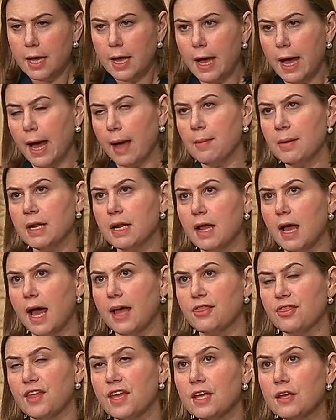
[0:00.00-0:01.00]
I mean, I
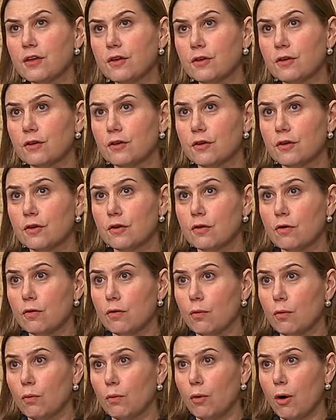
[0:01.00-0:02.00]
think
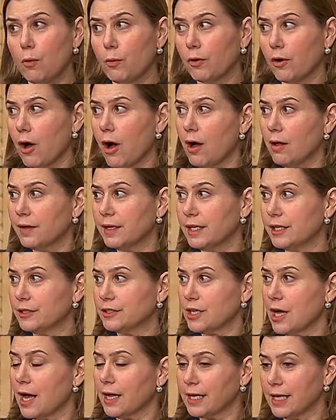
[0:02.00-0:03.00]
what we're all here
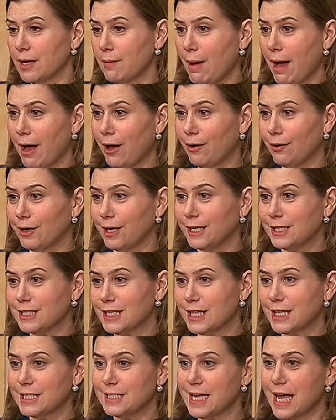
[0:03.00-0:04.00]
talking about into
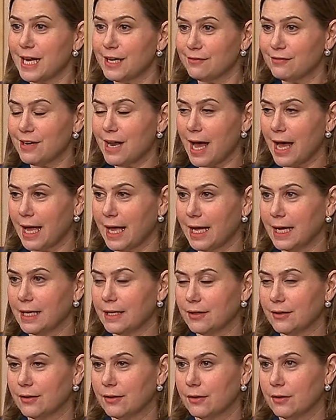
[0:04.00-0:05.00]
the dead of night
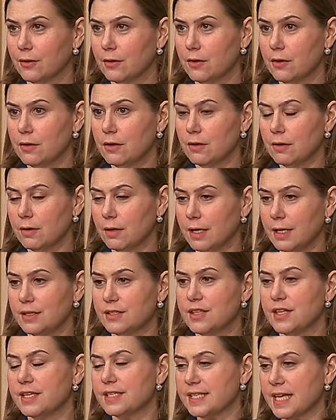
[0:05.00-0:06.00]
is
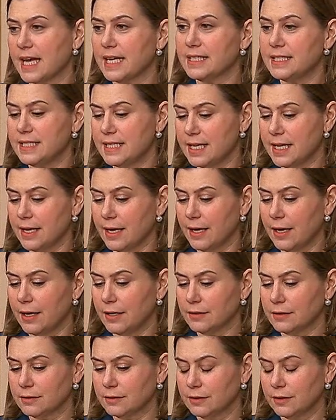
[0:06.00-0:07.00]
this
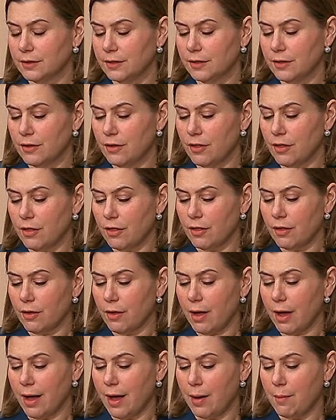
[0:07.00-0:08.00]
idea
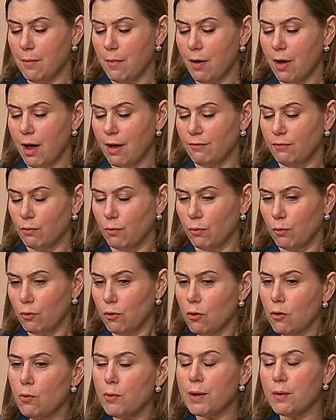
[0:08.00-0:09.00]
of
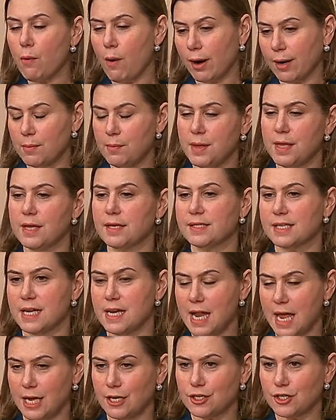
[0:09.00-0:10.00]
who we want to be as a
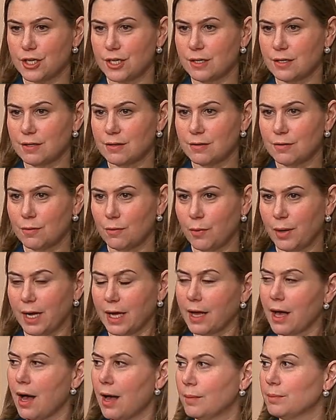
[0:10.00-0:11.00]
nation when
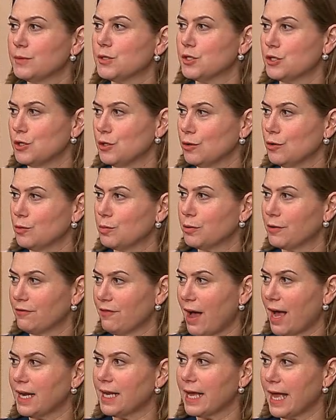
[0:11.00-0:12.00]
it comes to
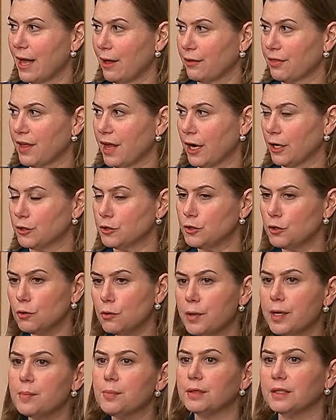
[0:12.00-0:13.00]
providing health care. Do
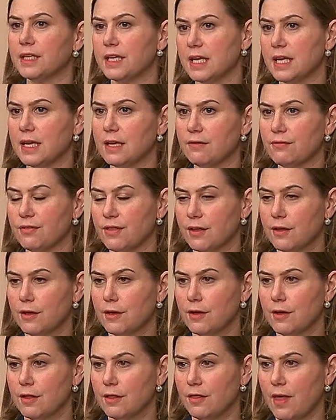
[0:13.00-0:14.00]
we believe
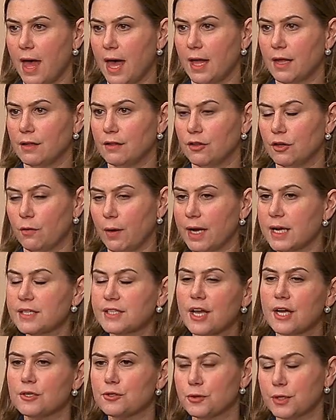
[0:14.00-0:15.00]
that the greatest
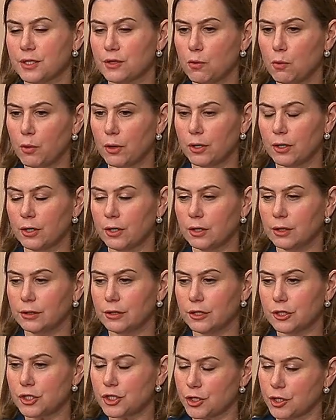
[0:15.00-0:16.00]
country in the
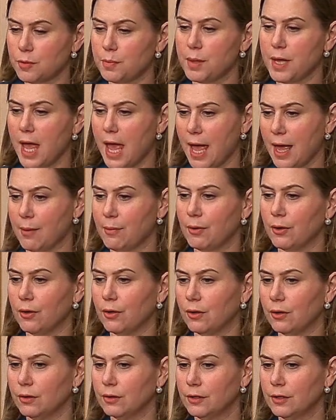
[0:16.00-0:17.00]
world should be
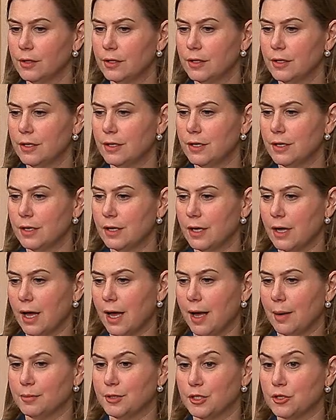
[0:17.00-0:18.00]
able
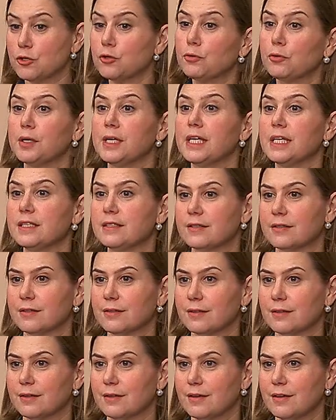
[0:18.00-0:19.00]
to treat
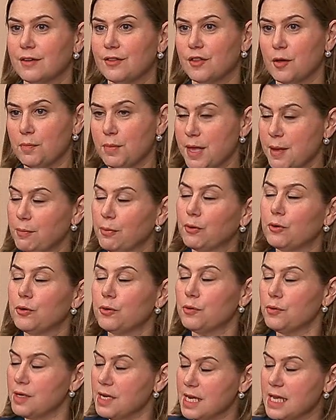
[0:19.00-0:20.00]
the people
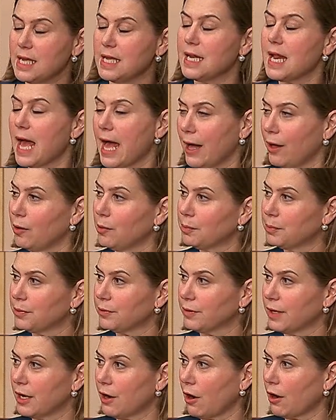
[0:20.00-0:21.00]
who need help
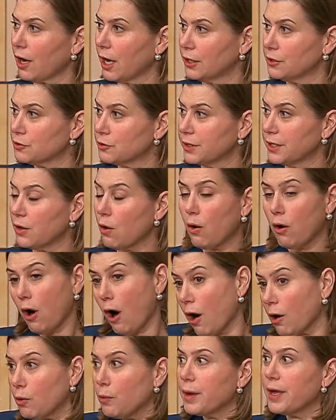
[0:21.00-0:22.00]
in our country, or
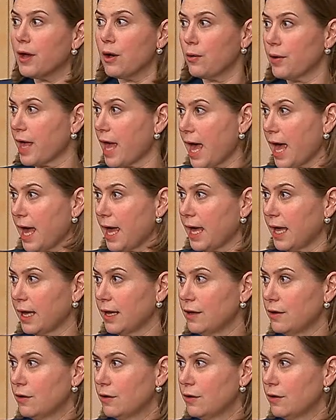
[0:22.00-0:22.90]
are we okay